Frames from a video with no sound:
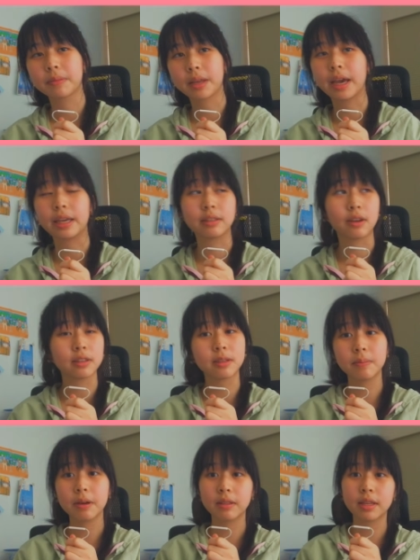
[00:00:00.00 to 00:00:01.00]
I talked
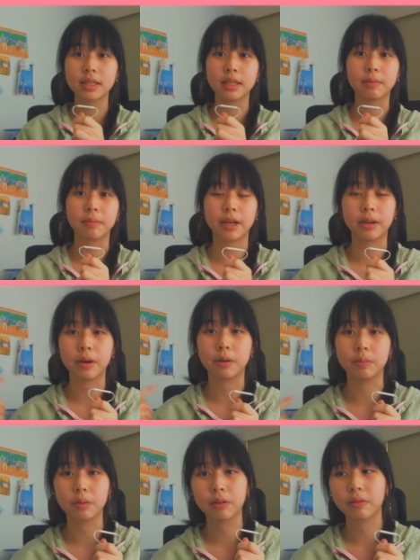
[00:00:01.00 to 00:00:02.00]
about this in my
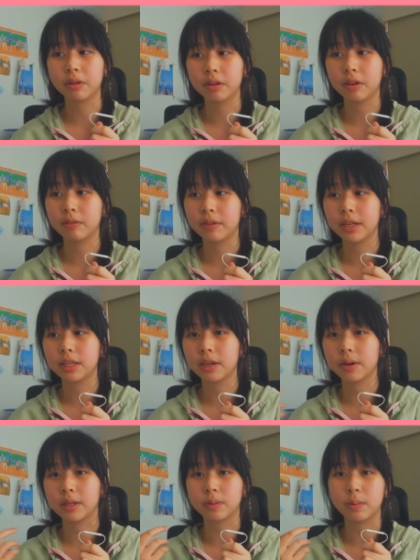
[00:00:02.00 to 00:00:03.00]
own portfolio
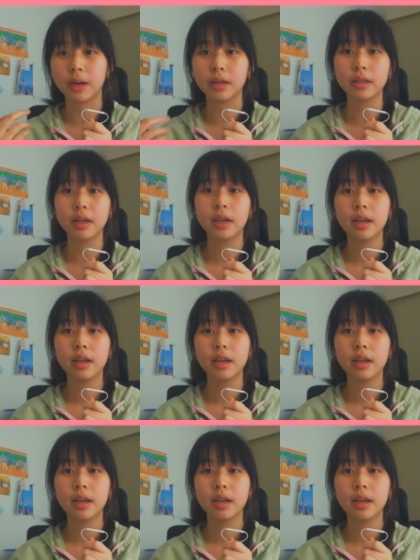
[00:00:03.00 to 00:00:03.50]
video as well,